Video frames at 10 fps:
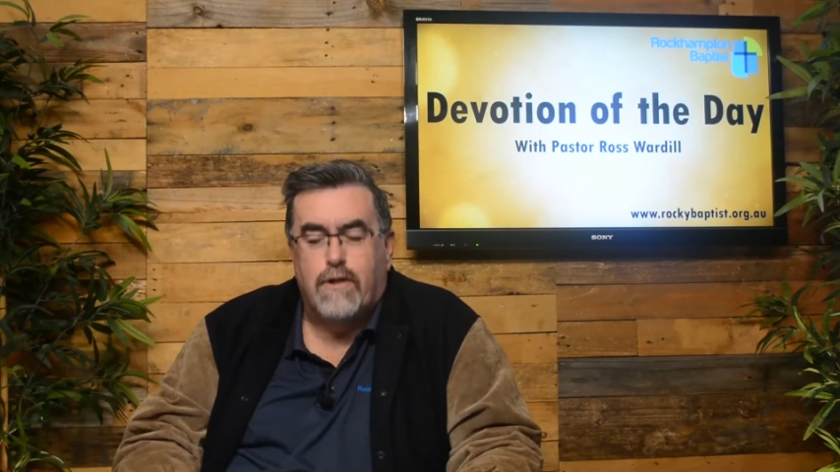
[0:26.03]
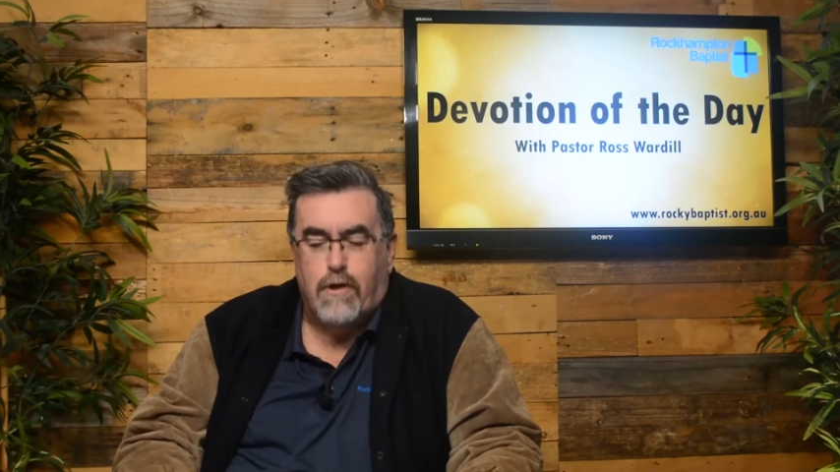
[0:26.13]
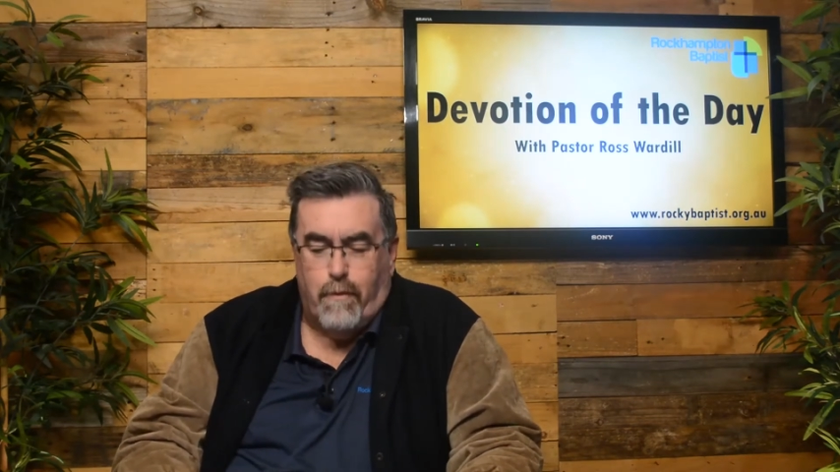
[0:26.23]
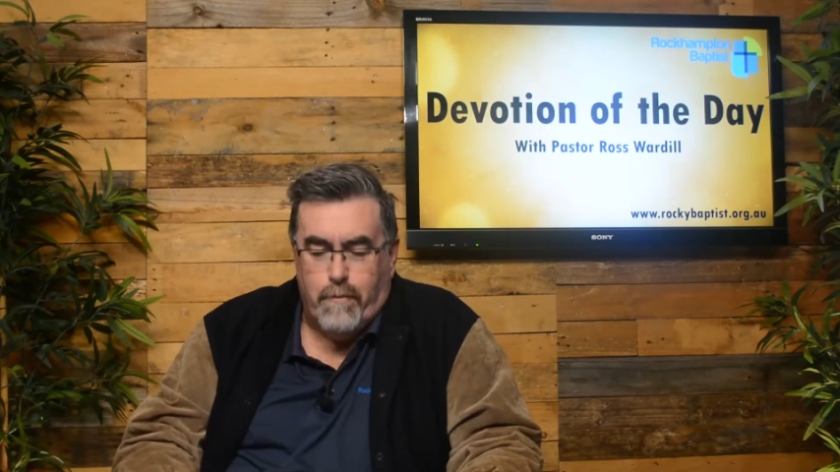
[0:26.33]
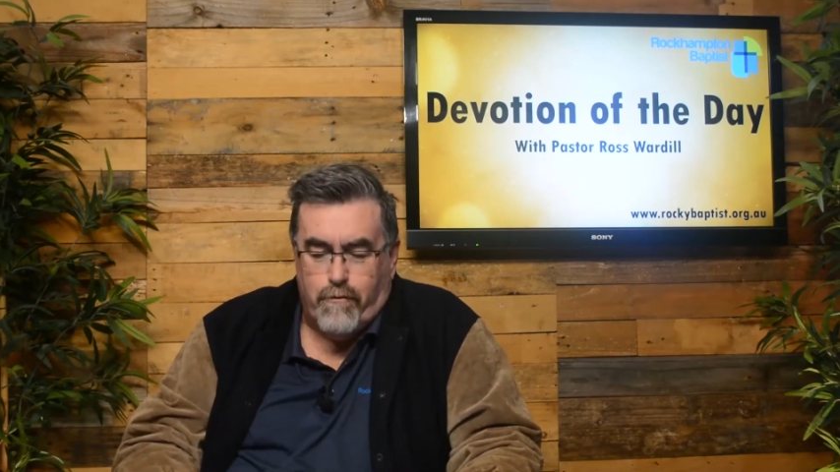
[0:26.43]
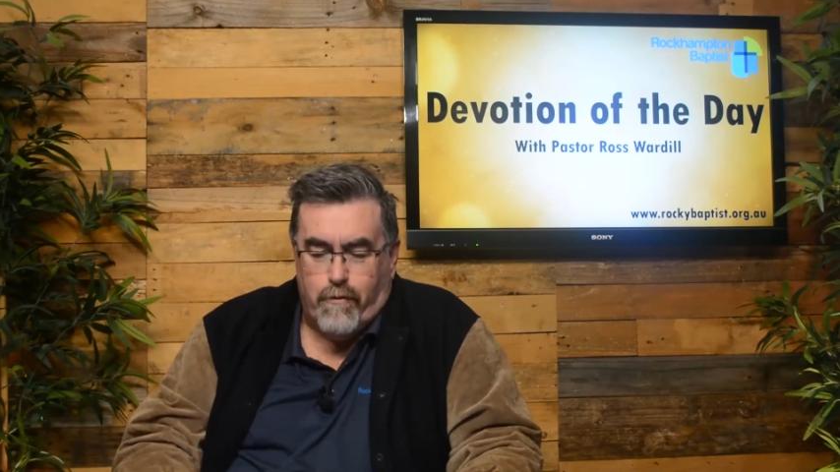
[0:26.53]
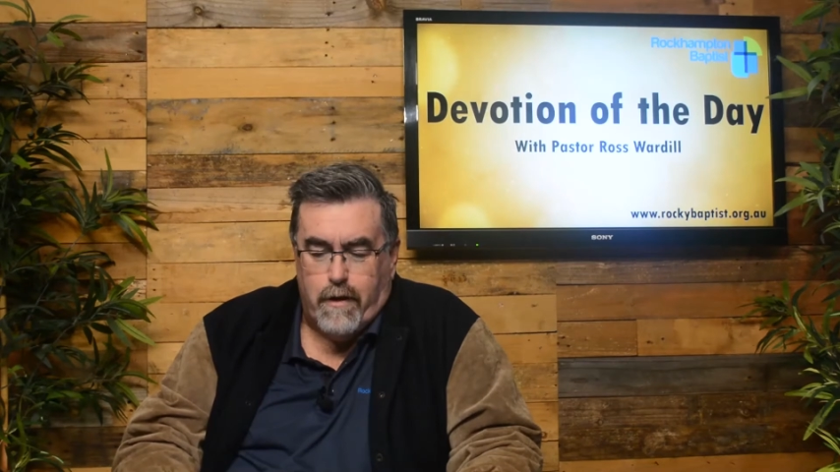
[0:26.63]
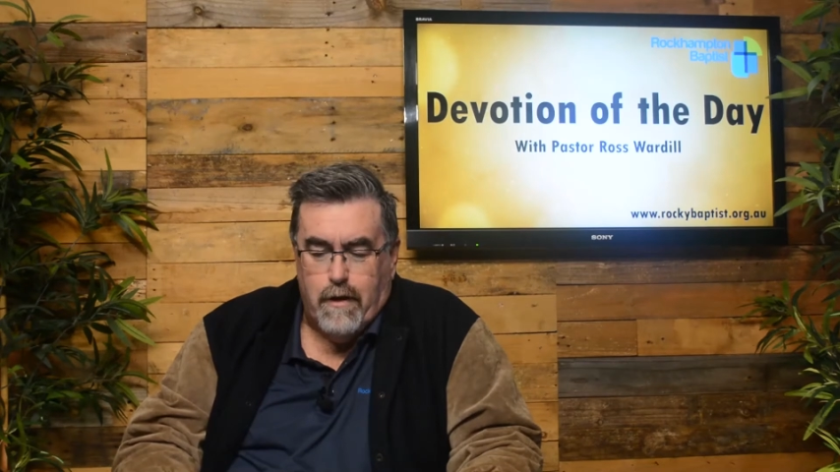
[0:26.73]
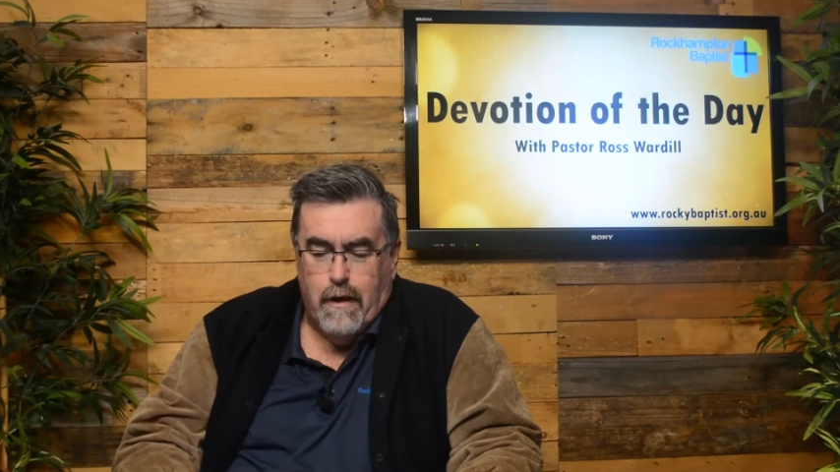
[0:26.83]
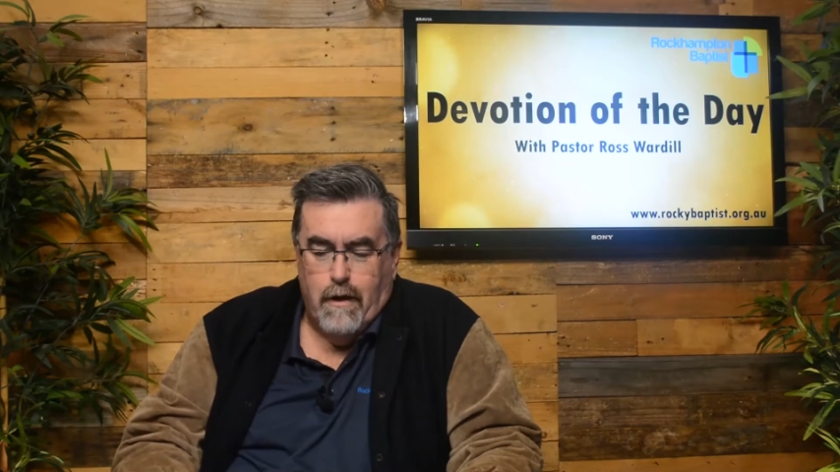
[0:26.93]

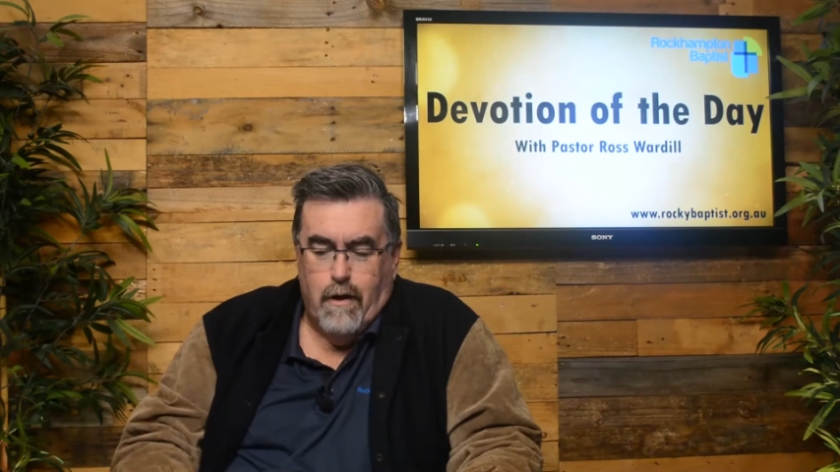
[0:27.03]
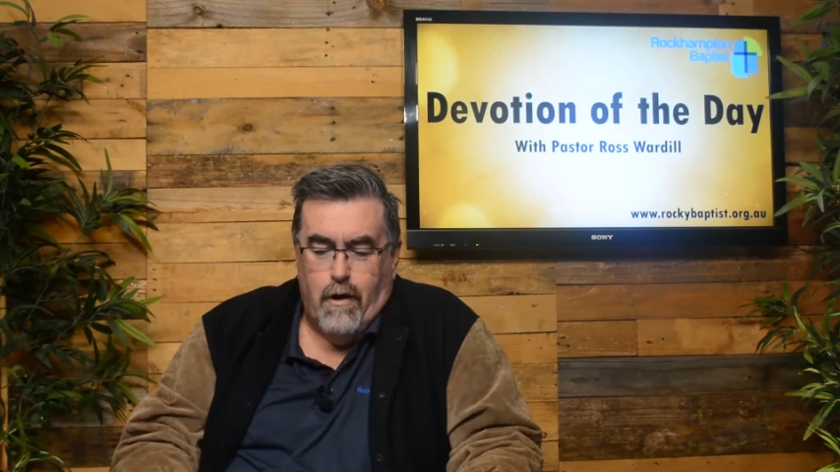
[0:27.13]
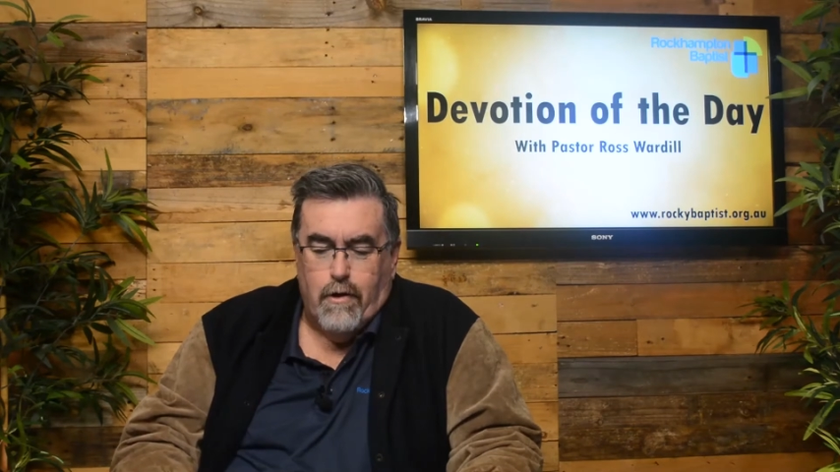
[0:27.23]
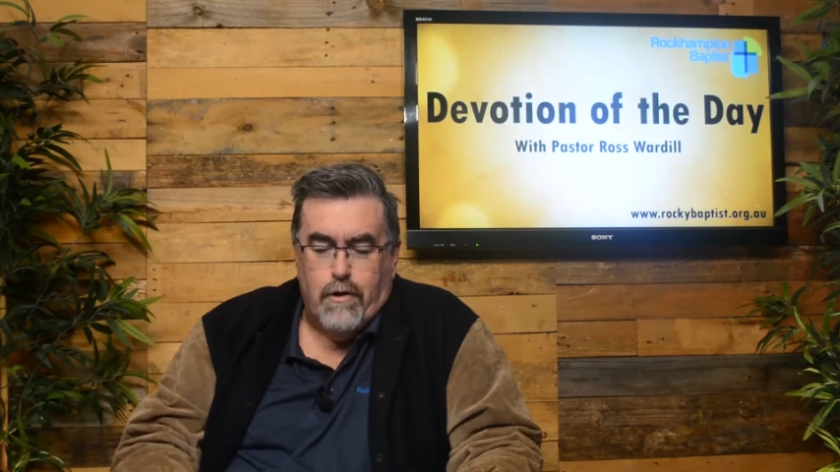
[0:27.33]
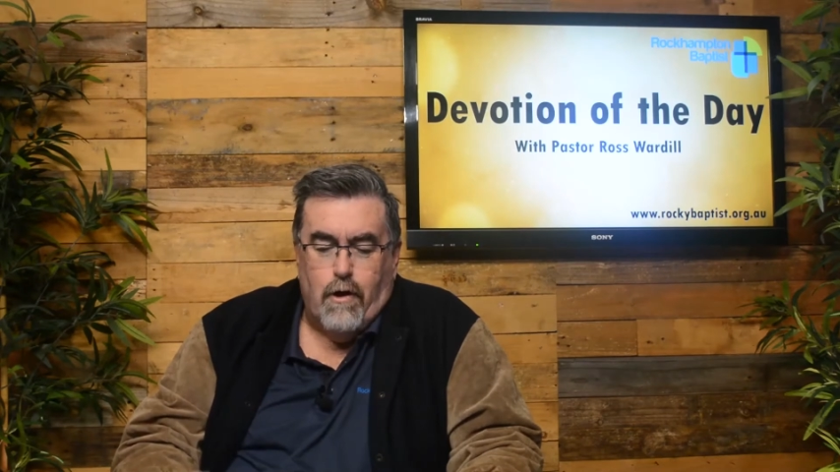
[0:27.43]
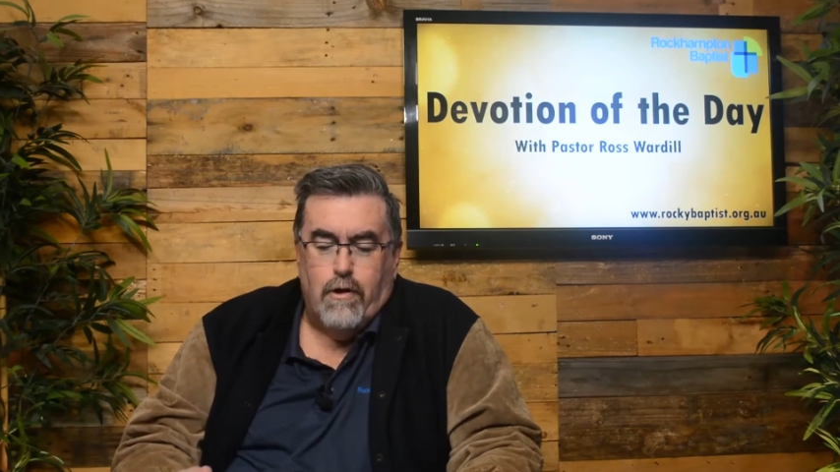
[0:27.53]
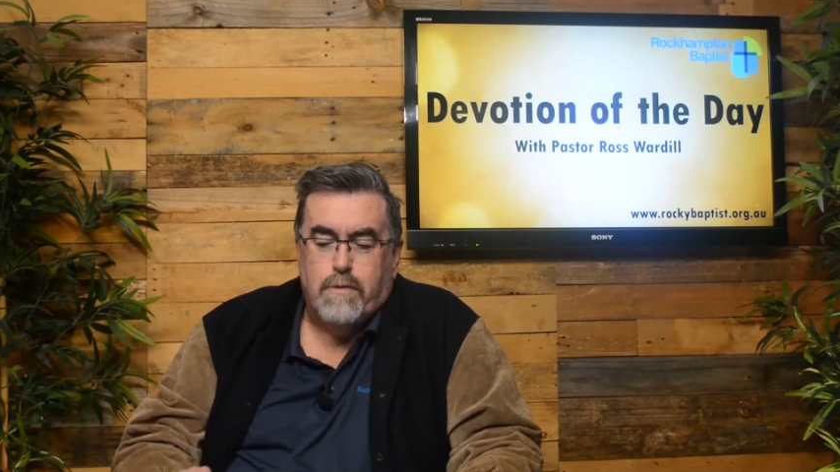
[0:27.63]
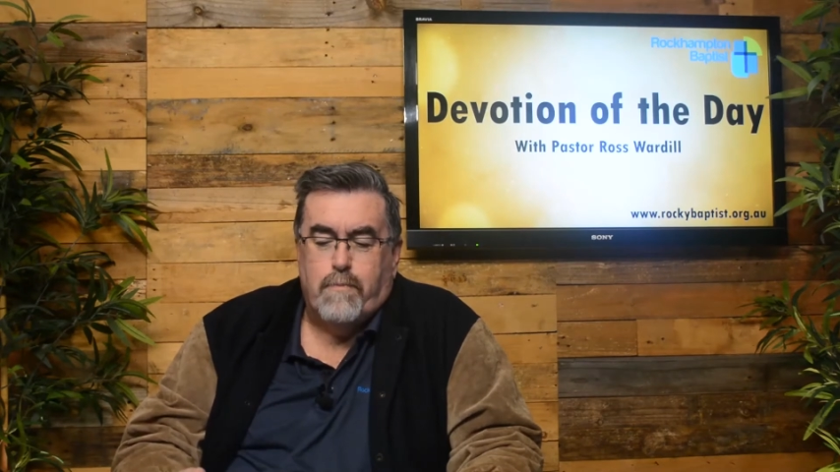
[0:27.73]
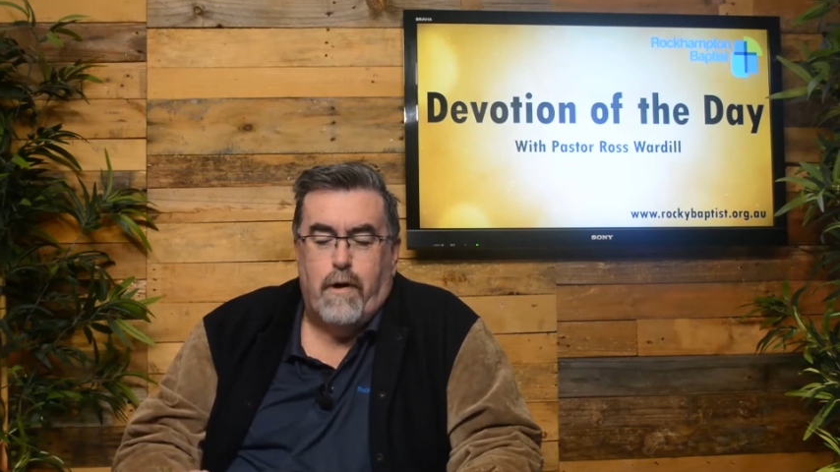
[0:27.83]
commentary on God's